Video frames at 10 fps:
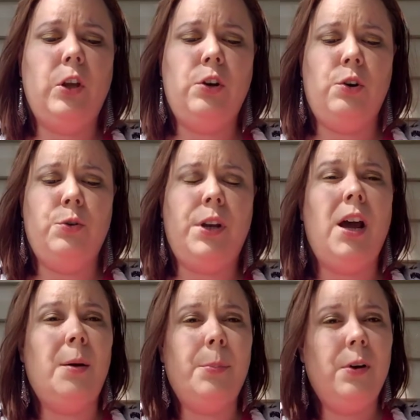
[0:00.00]
growing
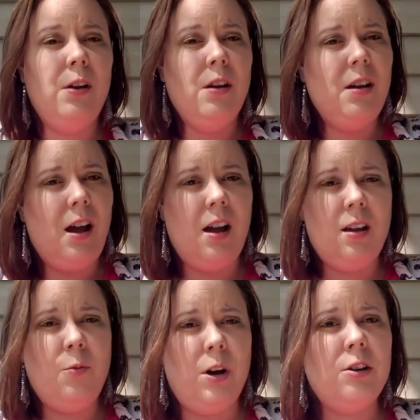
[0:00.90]
up,
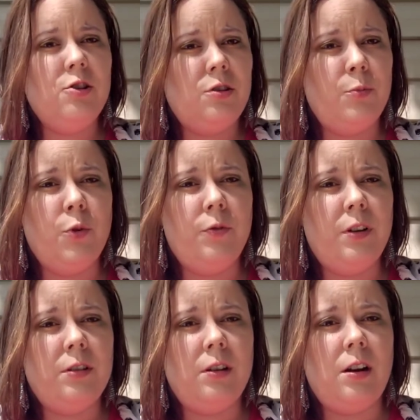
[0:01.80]
I watched some
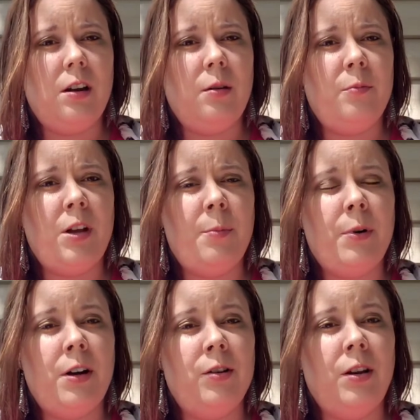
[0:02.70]
movies that I'm not
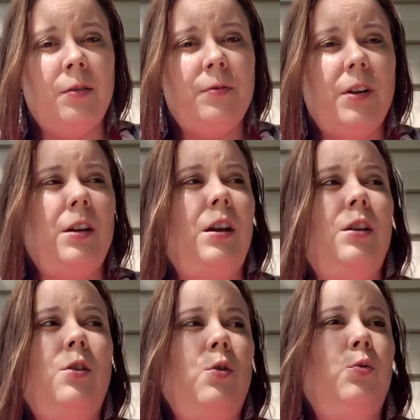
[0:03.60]
proud of, and
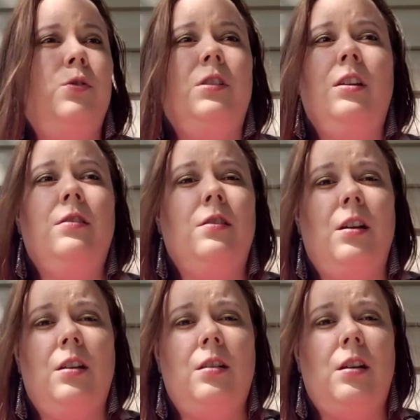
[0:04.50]
I know since
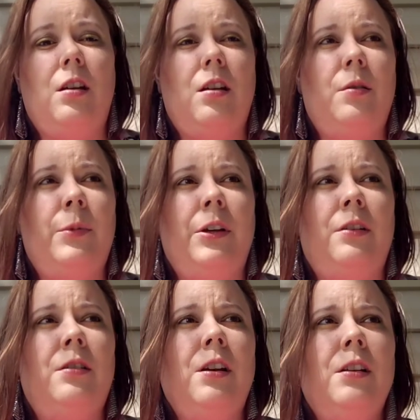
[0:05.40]
then, I
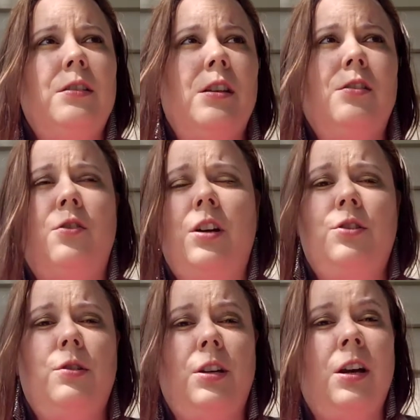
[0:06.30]
mean, since
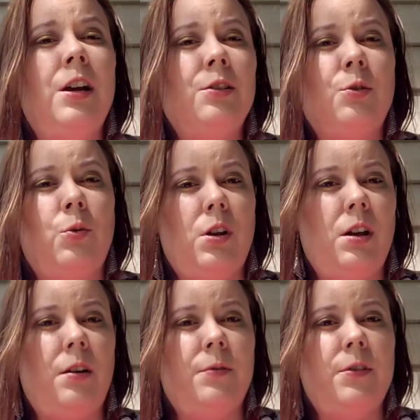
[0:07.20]
graduating high school,
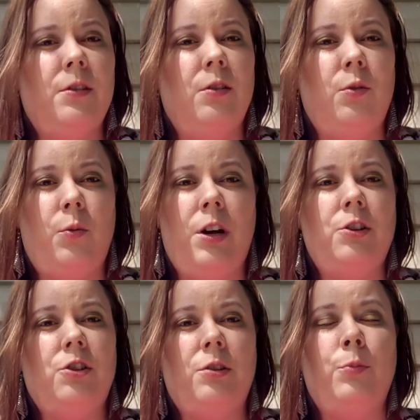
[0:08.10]
I have still
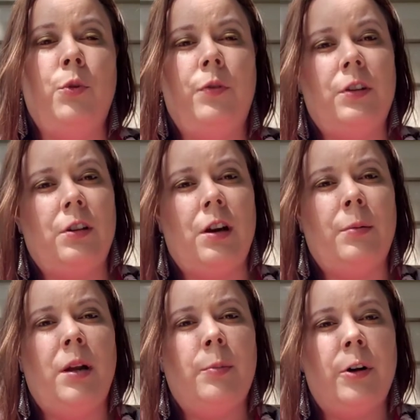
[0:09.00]
watched some movies that
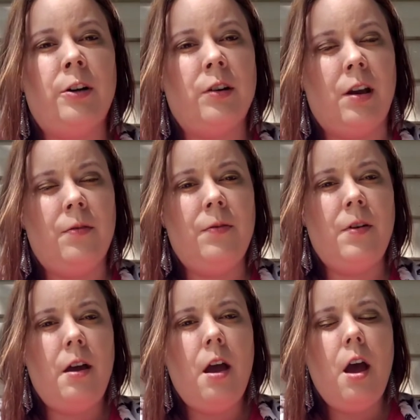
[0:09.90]
I'm not proud of.
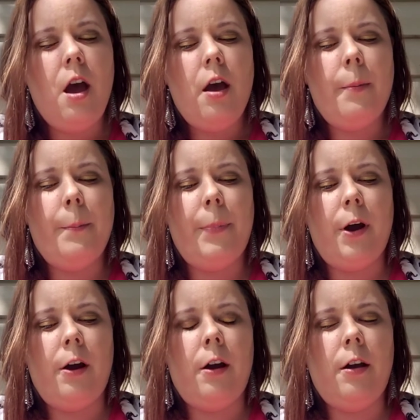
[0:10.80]

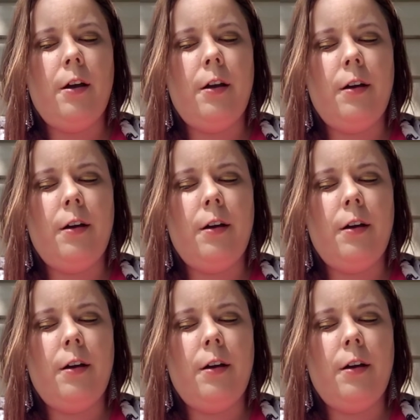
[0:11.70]
But